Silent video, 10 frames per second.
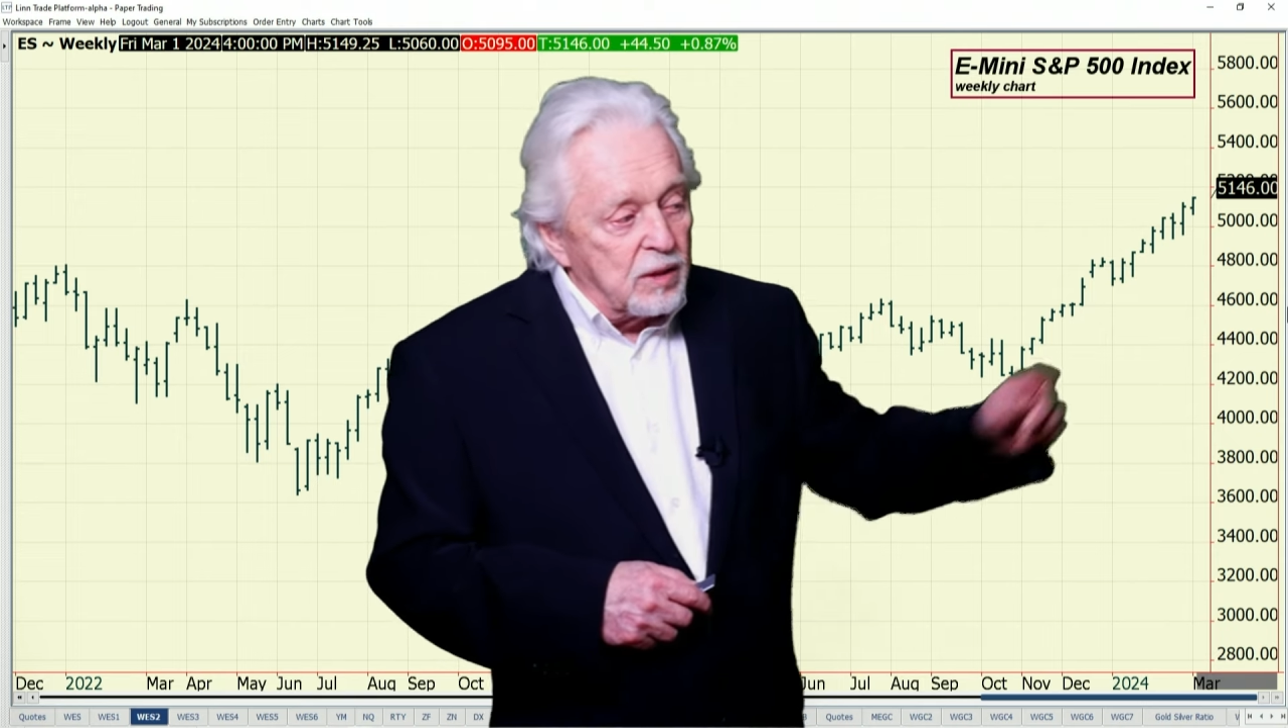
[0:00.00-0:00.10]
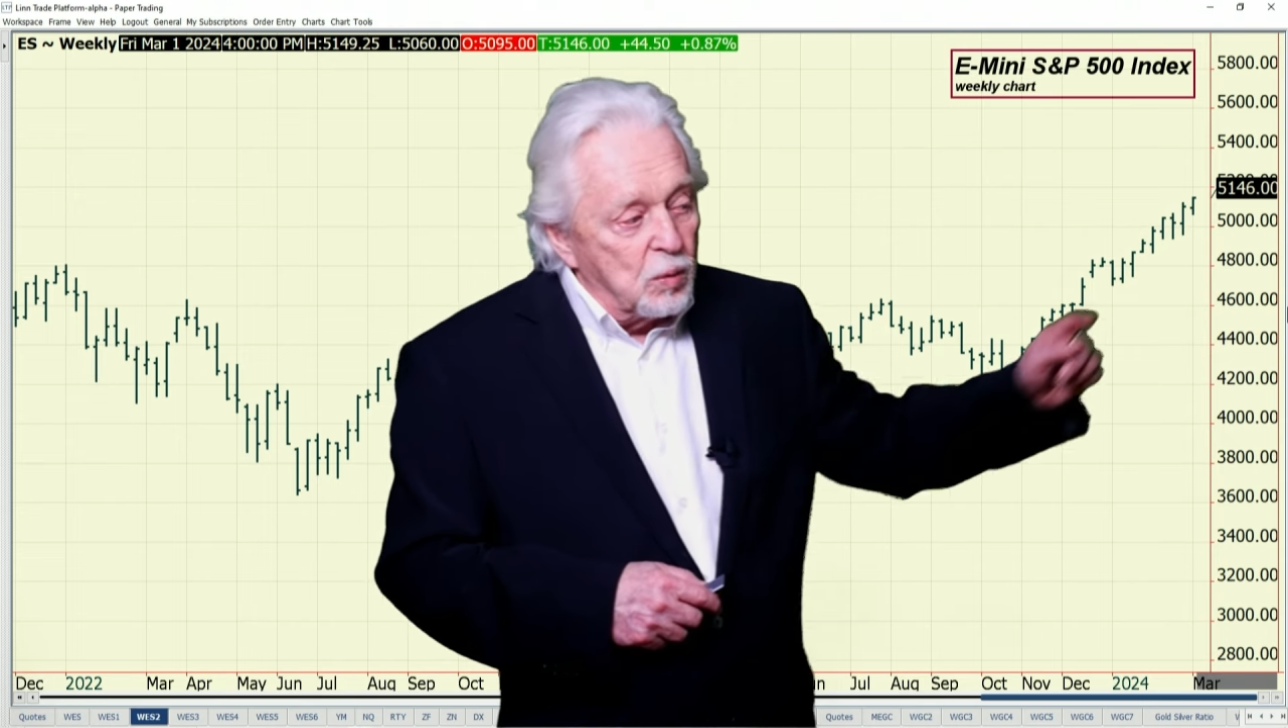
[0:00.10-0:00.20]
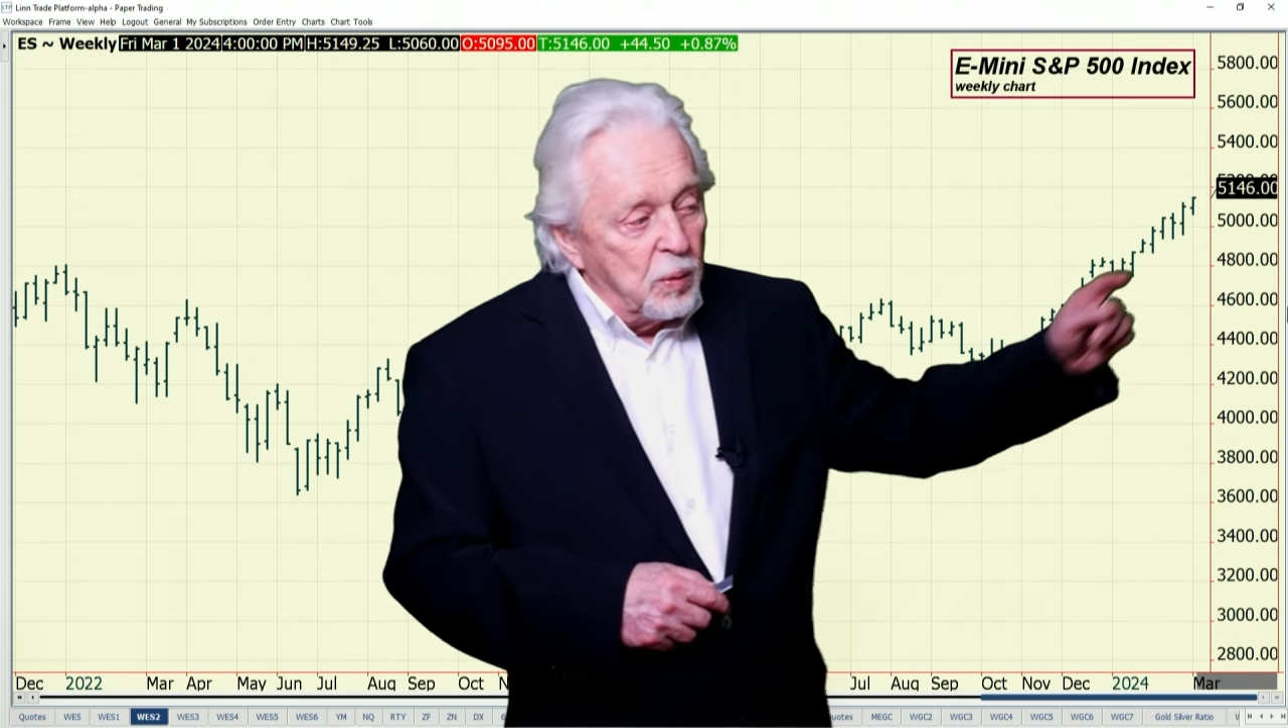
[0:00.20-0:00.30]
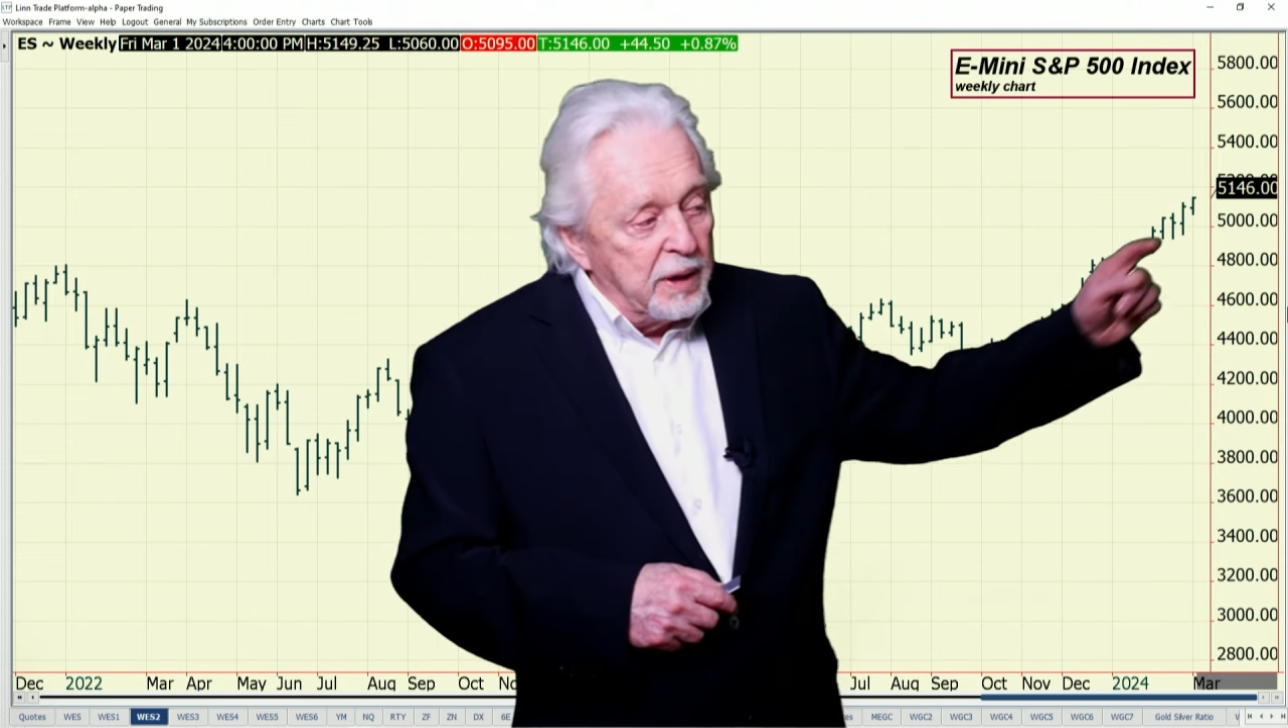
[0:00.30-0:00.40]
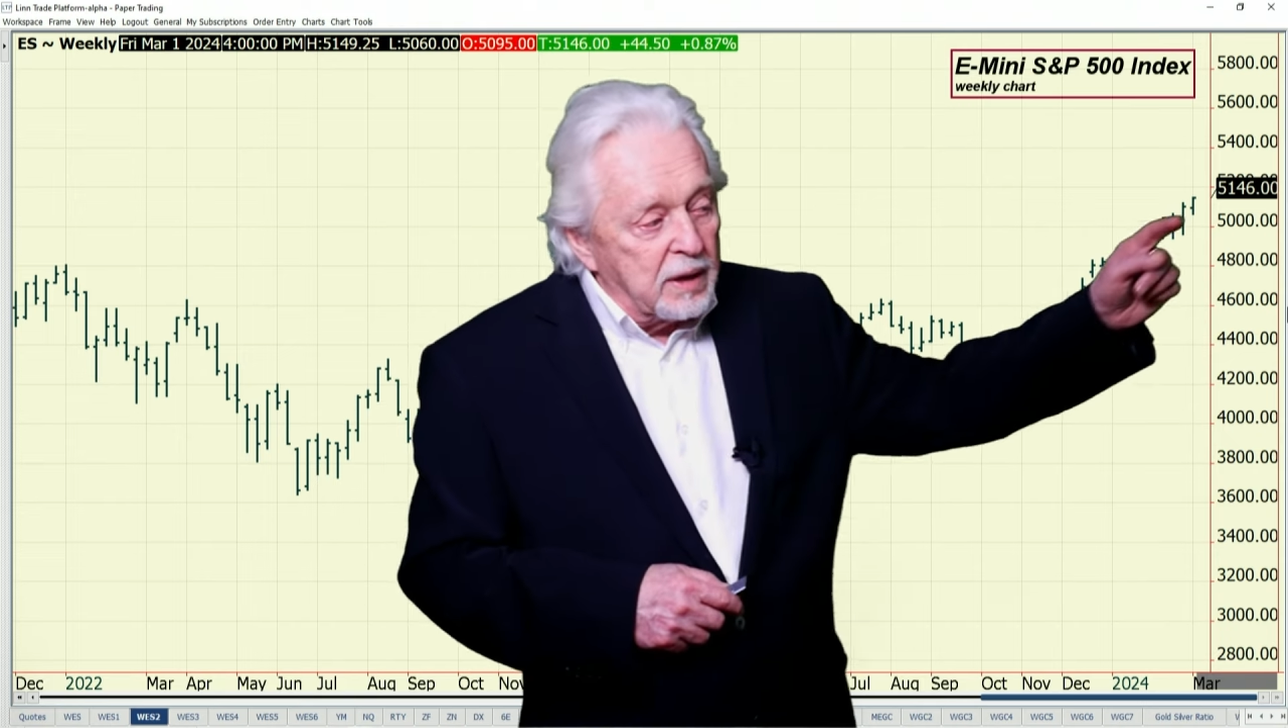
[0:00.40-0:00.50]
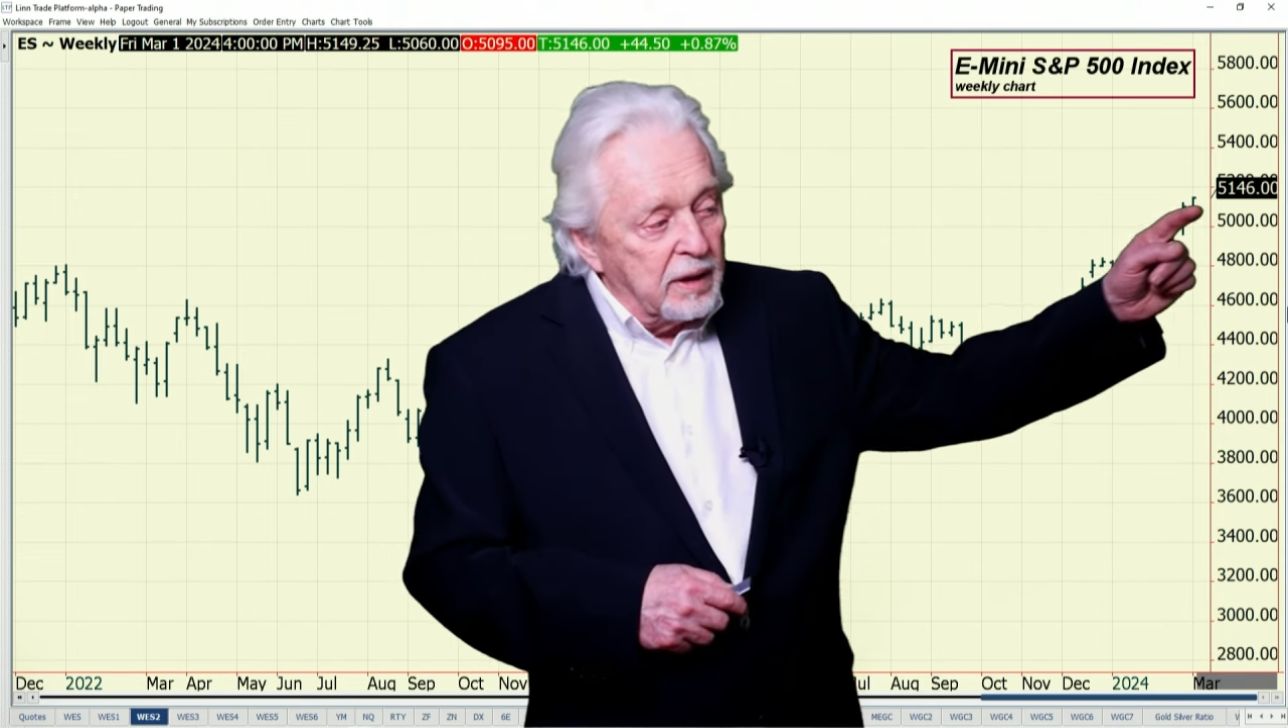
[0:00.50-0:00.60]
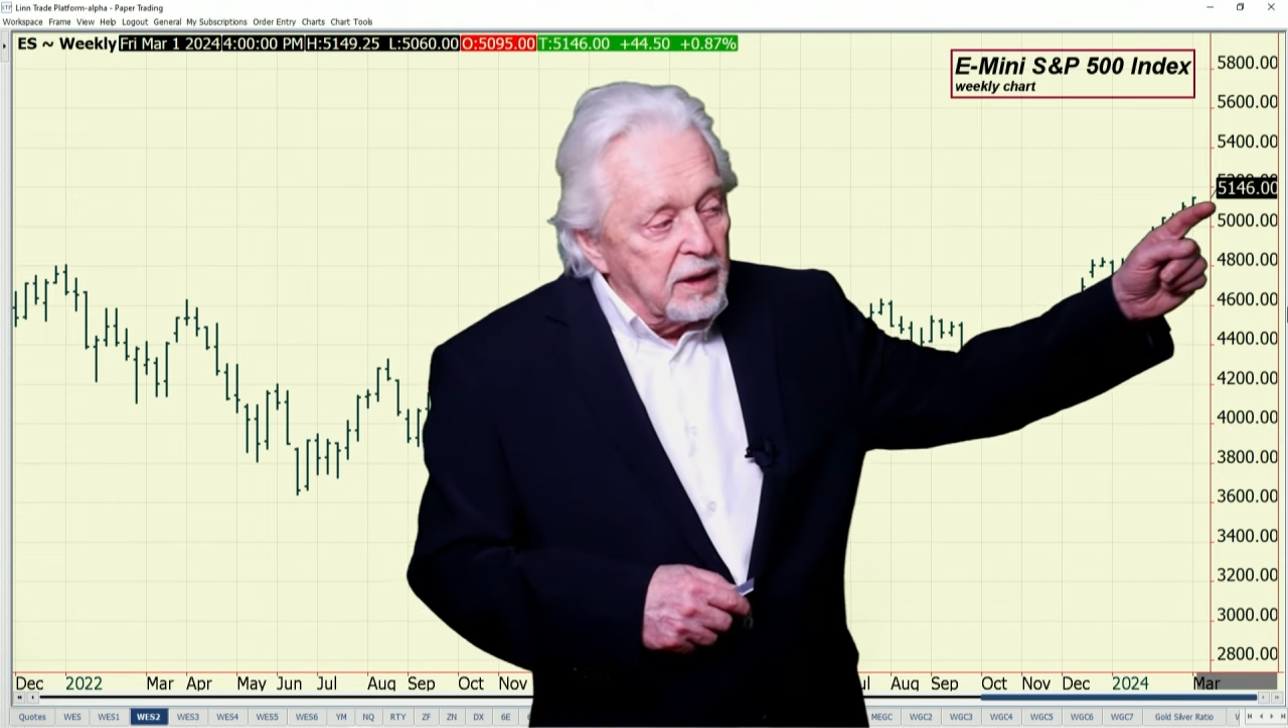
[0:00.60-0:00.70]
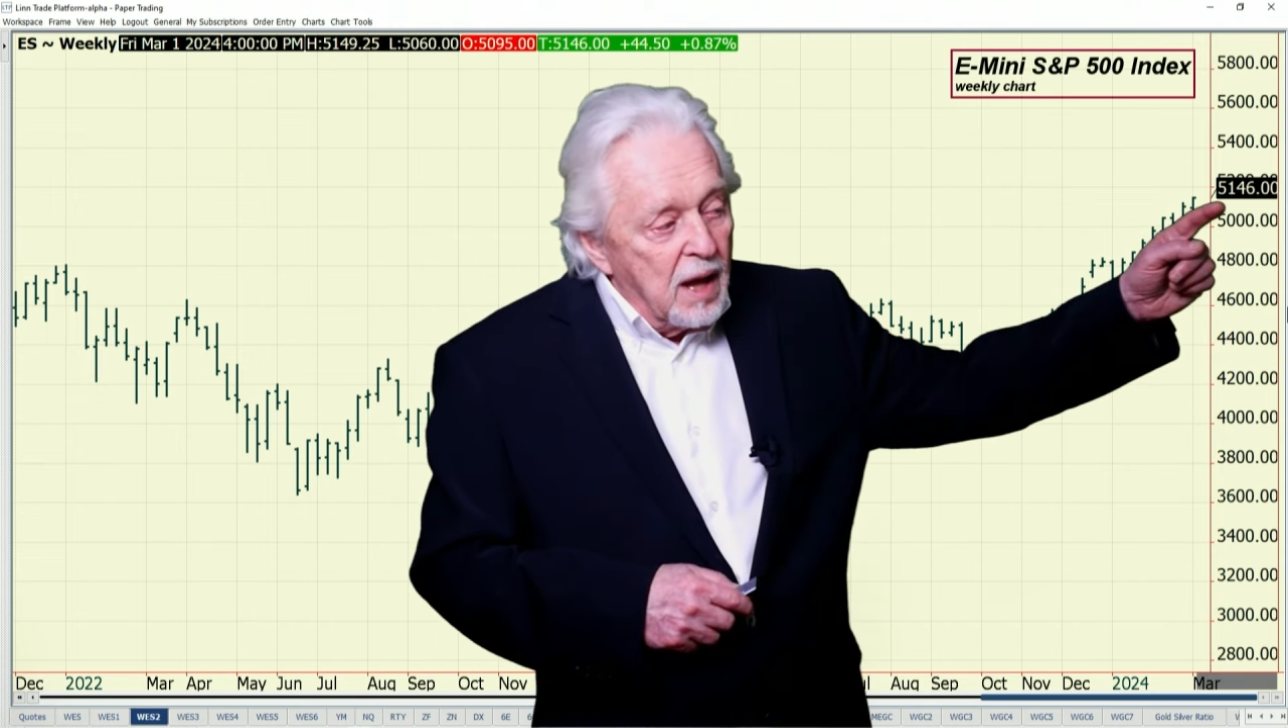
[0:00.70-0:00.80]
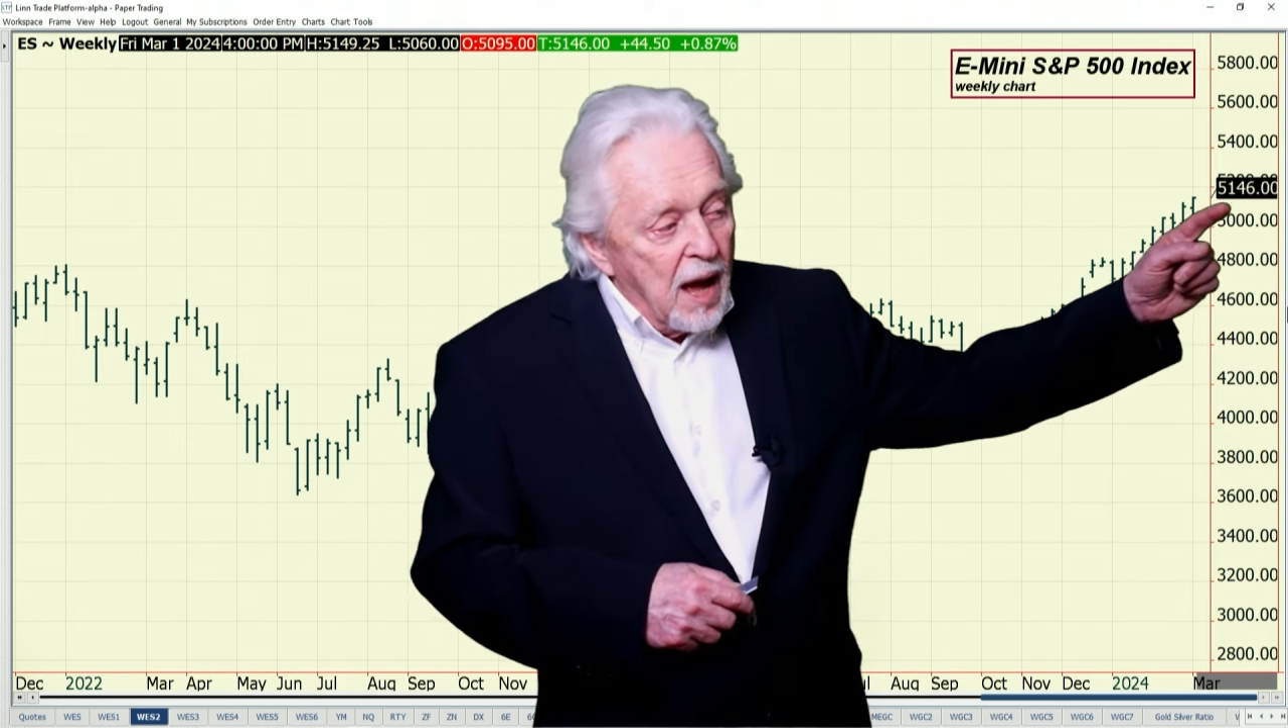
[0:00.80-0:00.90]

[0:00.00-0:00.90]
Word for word: the weekly.